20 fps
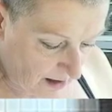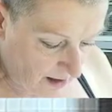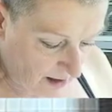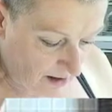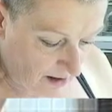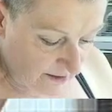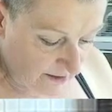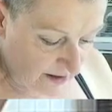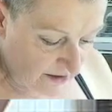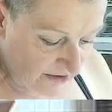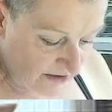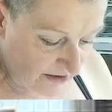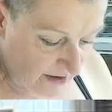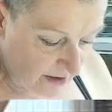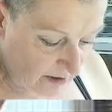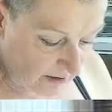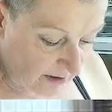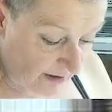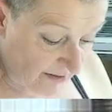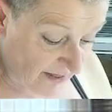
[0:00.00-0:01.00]
Are they
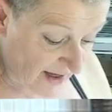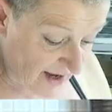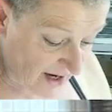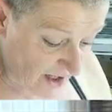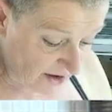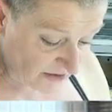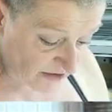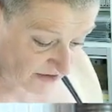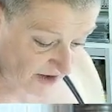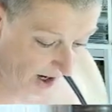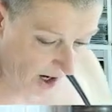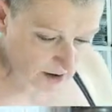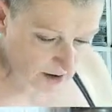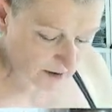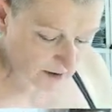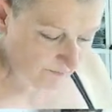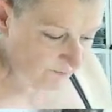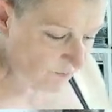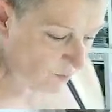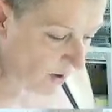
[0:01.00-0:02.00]
stuck? They are stuck.
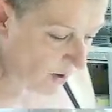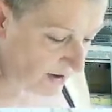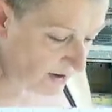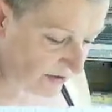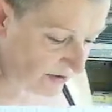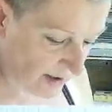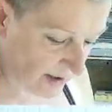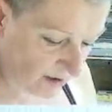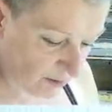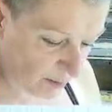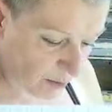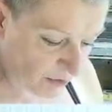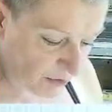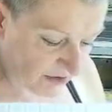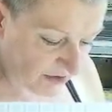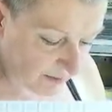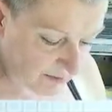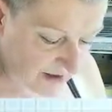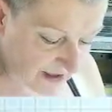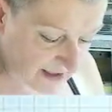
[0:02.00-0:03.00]
Right, let's put
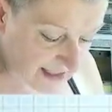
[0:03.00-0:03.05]
something